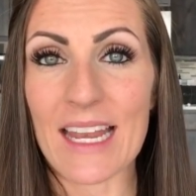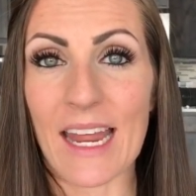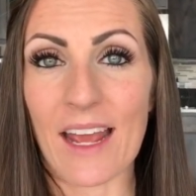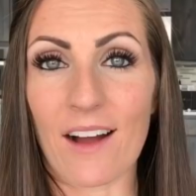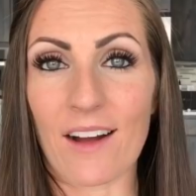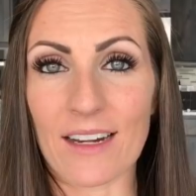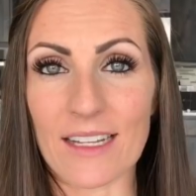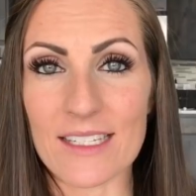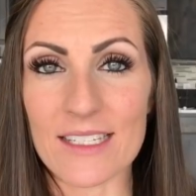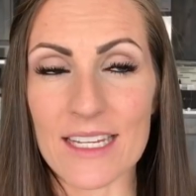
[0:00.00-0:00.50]
and I
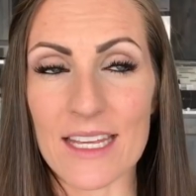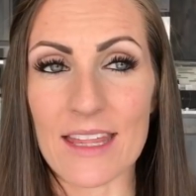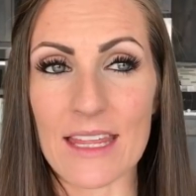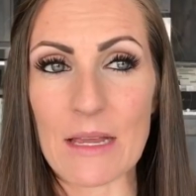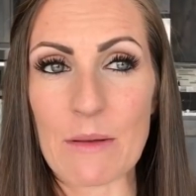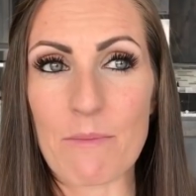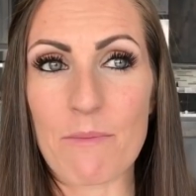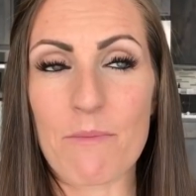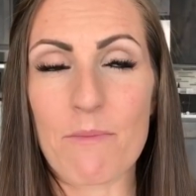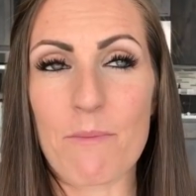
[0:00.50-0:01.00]
honestly
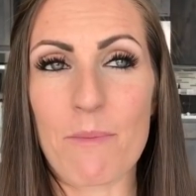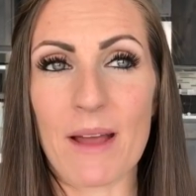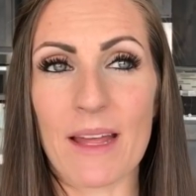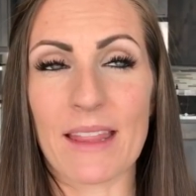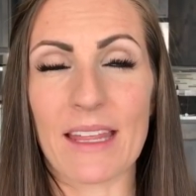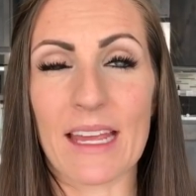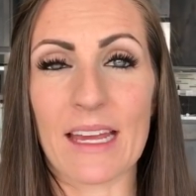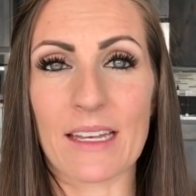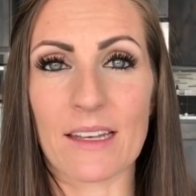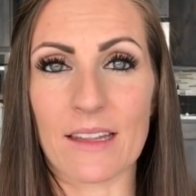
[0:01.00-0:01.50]
think by
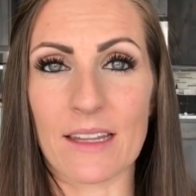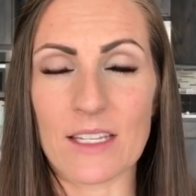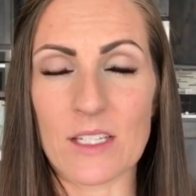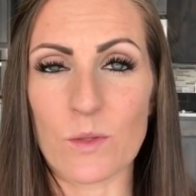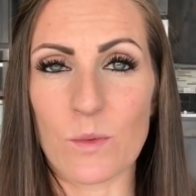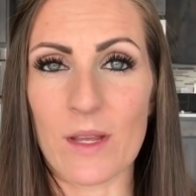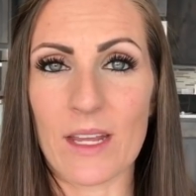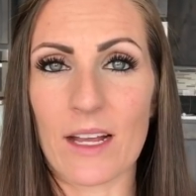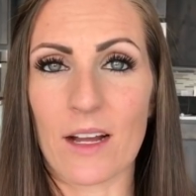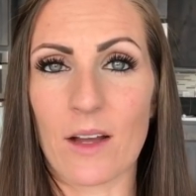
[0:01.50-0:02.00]
the end of
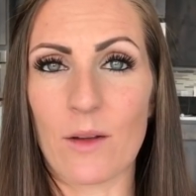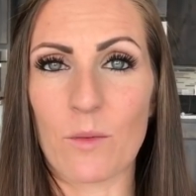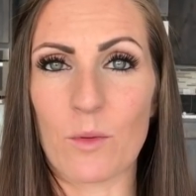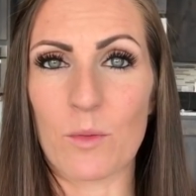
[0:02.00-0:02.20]
this week I